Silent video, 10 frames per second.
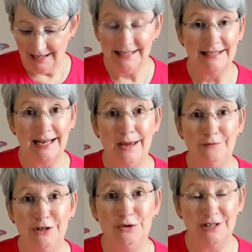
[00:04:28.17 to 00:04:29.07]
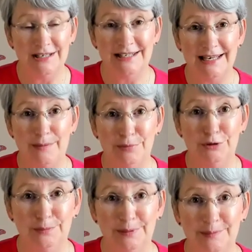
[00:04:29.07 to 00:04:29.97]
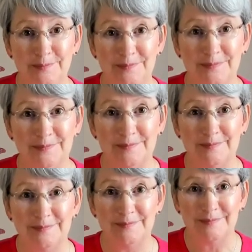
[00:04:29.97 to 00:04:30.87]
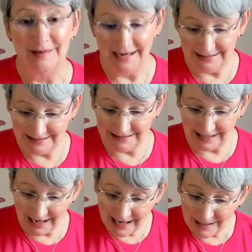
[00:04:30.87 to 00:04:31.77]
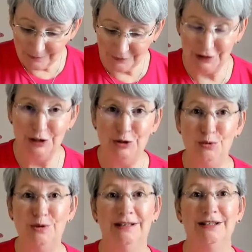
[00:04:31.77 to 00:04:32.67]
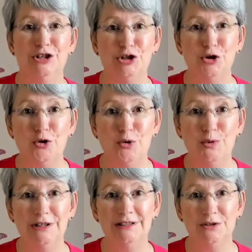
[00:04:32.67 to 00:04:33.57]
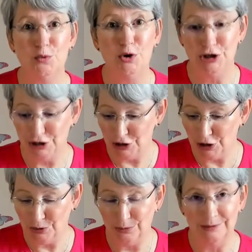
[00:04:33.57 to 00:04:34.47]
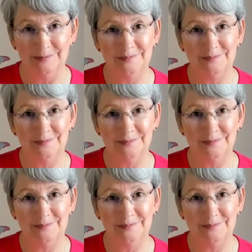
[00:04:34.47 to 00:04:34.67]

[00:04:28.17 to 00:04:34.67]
it's time for you to step up. It's time for you to show the world what you know.